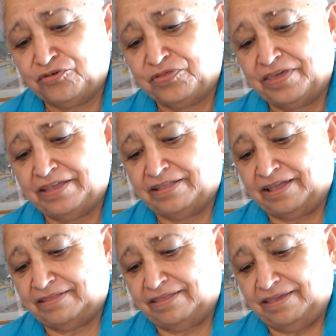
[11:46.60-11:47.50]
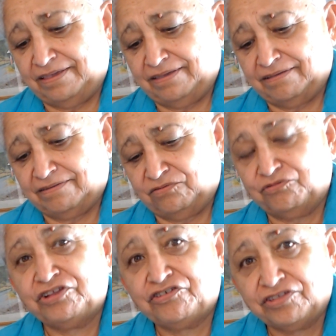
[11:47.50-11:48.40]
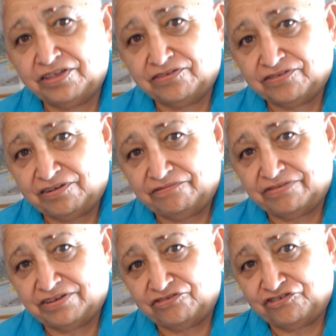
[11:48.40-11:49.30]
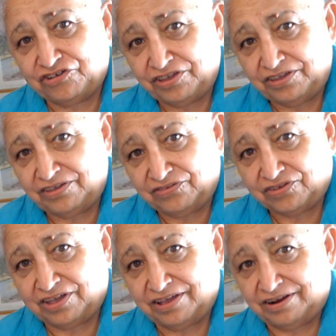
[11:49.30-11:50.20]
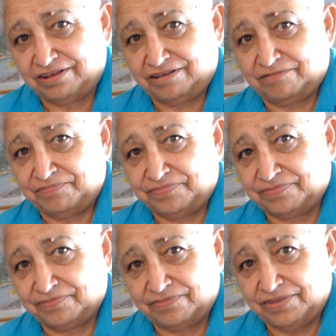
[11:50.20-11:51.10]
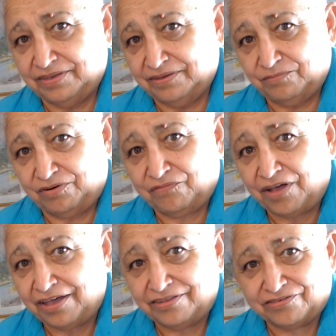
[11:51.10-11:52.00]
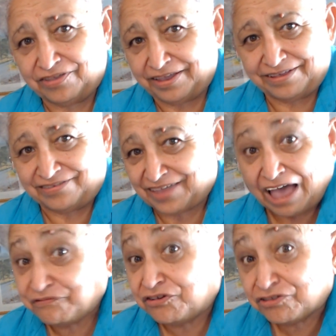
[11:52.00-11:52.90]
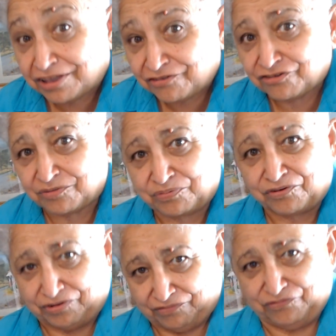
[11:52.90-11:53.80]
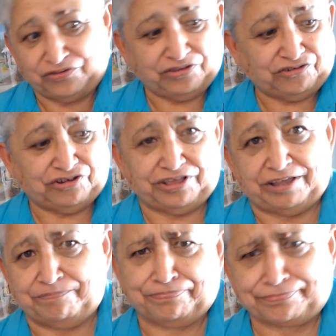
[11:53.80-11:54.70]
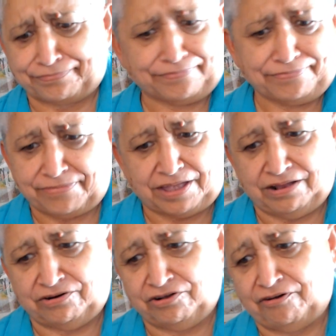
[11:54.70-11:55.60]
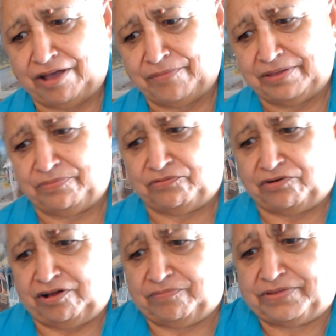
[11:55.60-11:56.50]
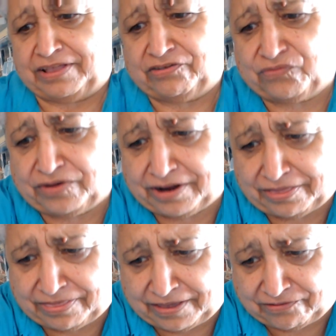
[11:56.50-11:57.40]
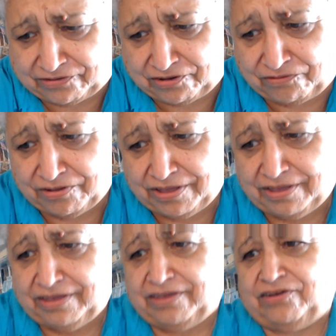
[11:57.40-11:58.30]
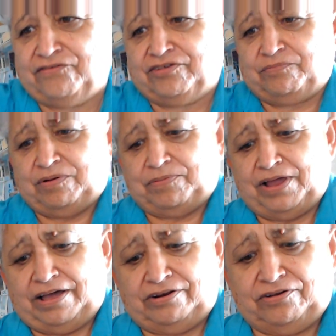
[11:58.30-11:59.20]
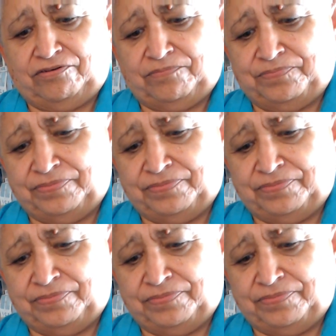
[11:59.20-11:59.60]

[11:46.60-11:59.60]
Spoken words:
think that the rigidness of the cheese kind of provides like a scaffolding support for the chili. I don't know, I might be wrong, but that's what I think. So here's the poblano.